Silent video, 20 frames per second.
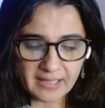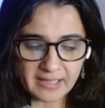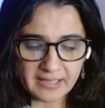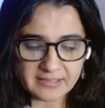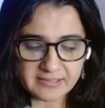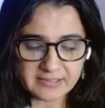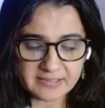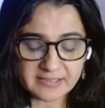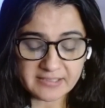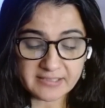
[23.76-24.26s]

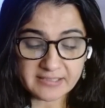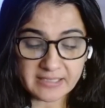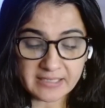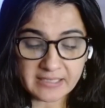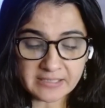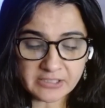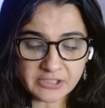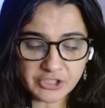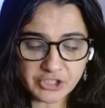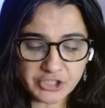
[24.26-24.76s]

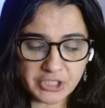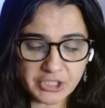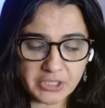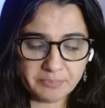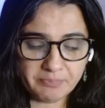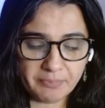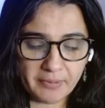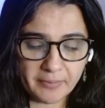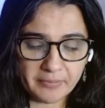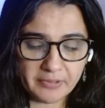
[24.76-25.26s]
Since
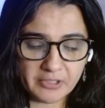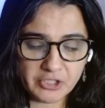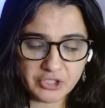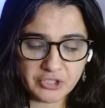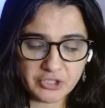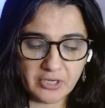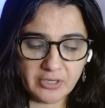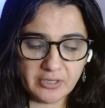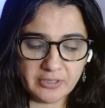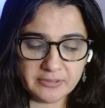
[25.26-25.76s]
she
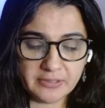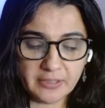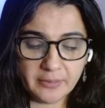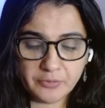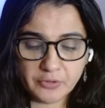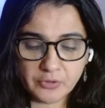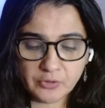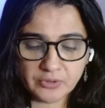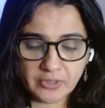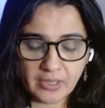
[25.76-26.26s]
published her
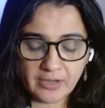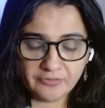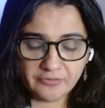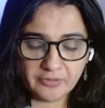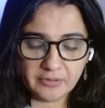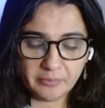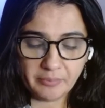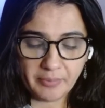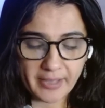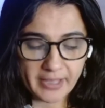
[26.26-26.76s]
debut
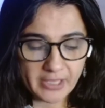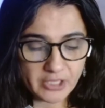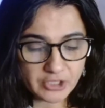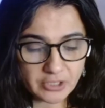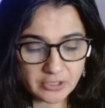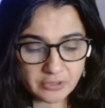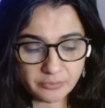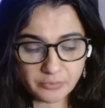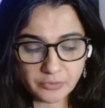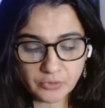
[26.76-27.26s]
novel Beige
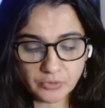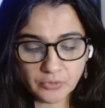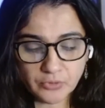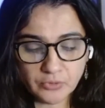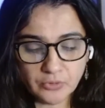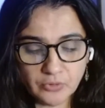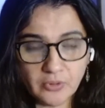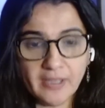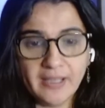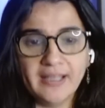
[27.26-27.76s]
and
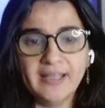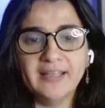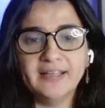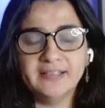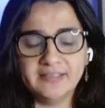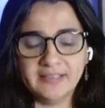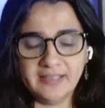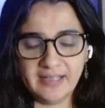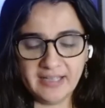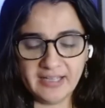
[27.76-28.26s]
Blue
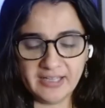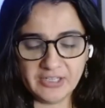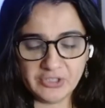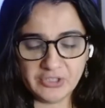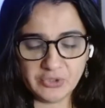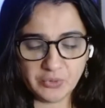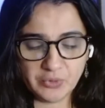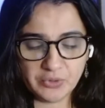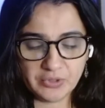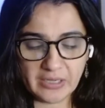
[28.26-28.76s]
in
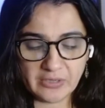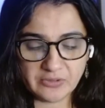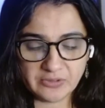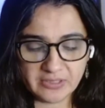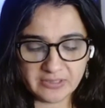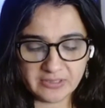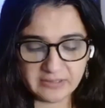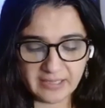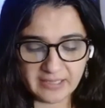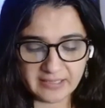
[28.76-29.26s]

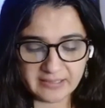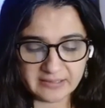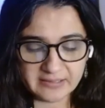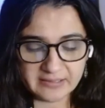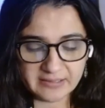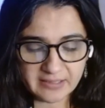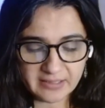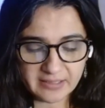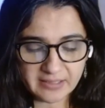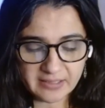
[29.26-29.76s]

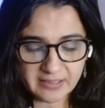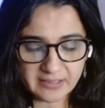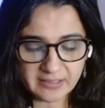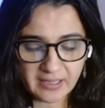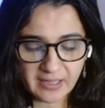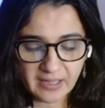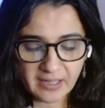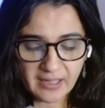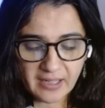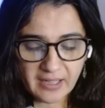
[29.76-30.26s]

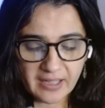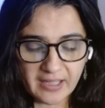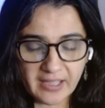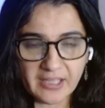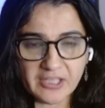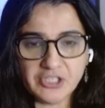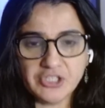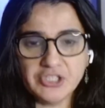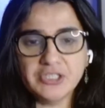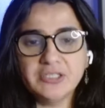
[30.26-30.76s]
2019,
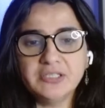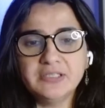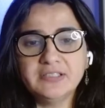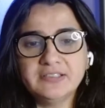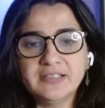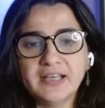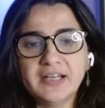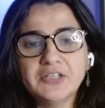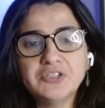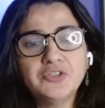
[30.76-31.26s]
she
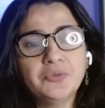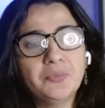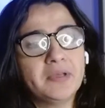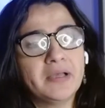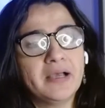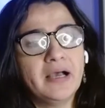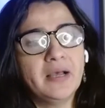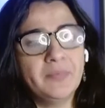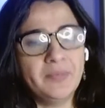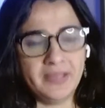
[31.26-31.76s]
decided to
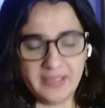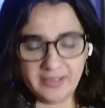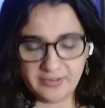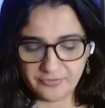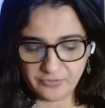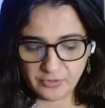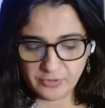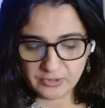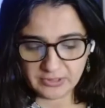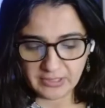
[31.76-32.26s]
become a
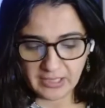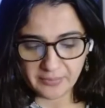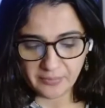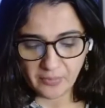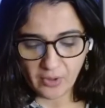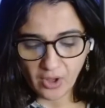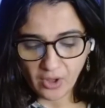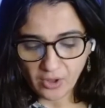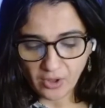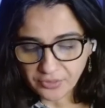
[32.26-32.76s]

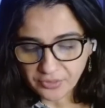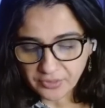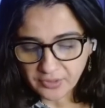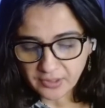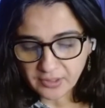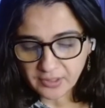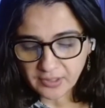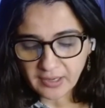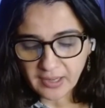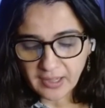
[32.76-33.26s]
full-time
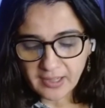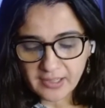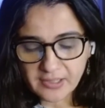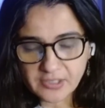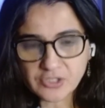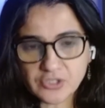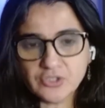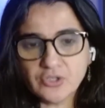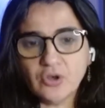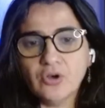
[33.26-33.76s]
author.
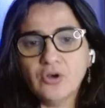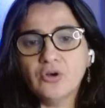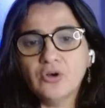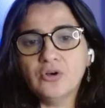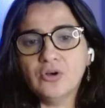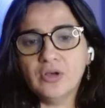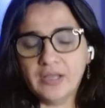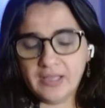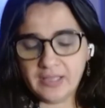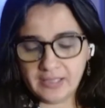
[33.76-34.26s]

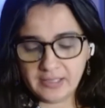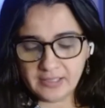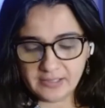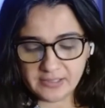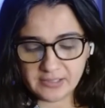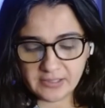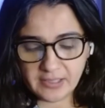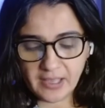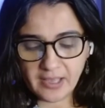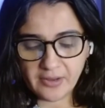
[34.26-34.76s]
So
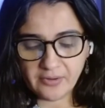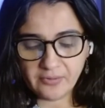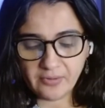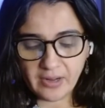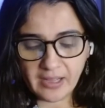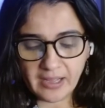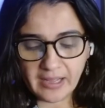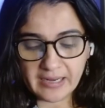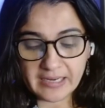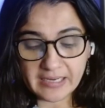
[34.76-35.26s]

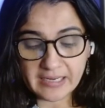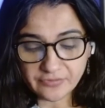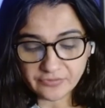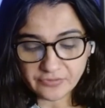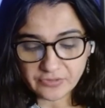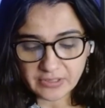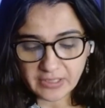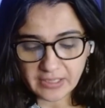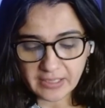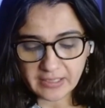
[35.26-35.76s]
Sarah
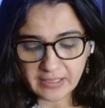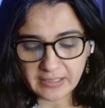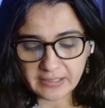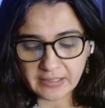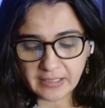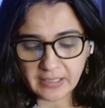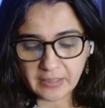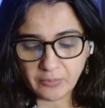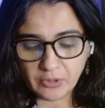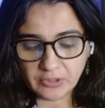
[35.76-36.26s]
lived
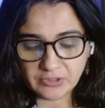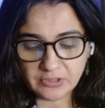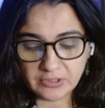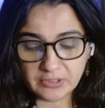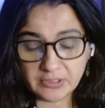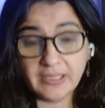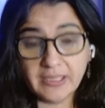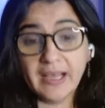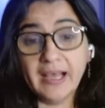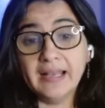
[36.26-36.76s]
in
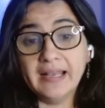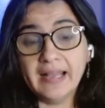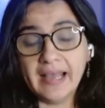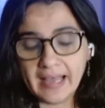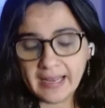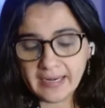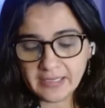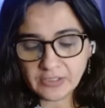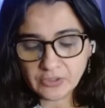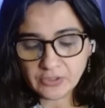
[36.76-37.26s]
Montreal
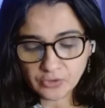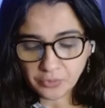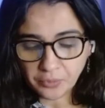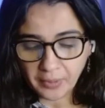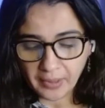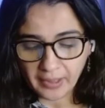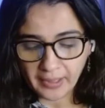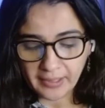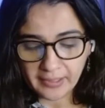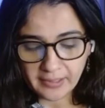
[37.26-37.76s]
and in
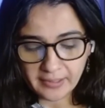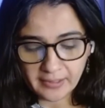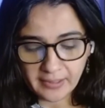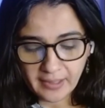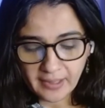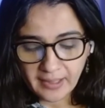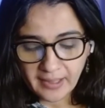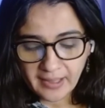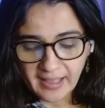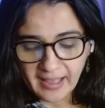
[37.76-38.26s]
Dubai,
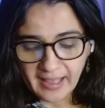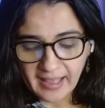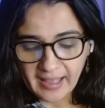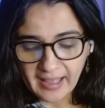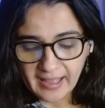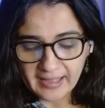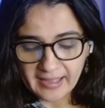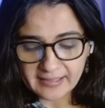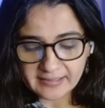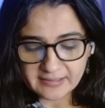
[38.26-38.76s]

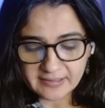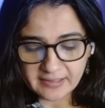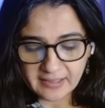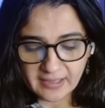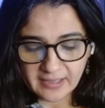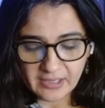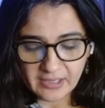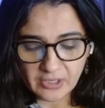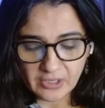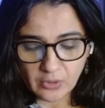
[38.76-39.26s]
and
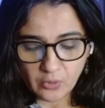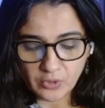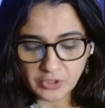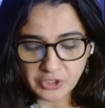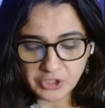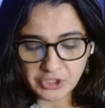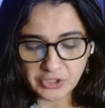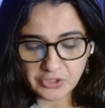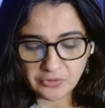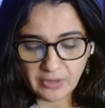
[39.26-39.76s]

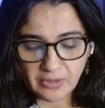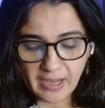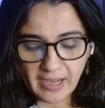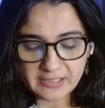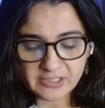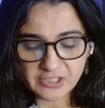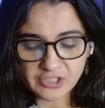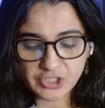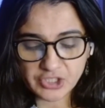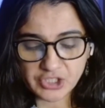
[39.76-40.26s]
when she
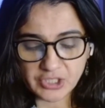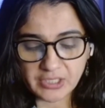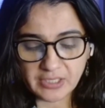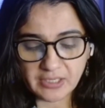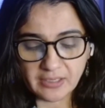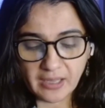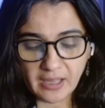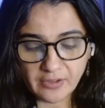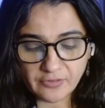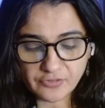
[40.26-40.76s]
writes, she
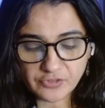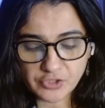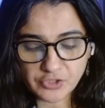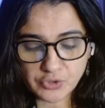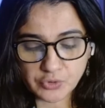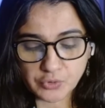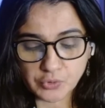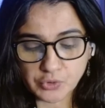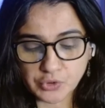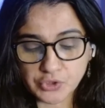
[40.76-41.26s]
loves
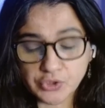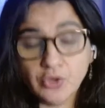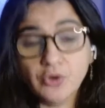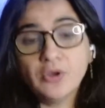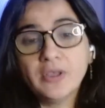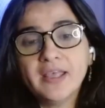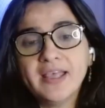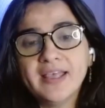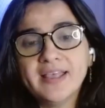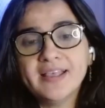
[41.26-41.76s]
to
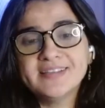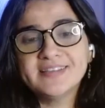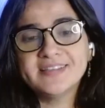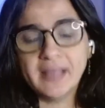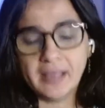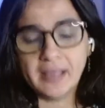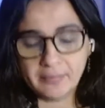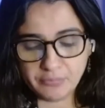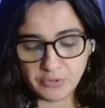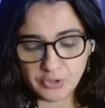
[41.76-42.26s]
showcase
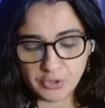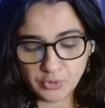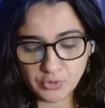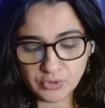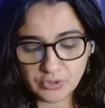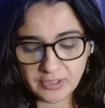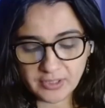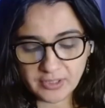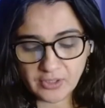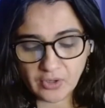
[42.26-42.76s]
the beauty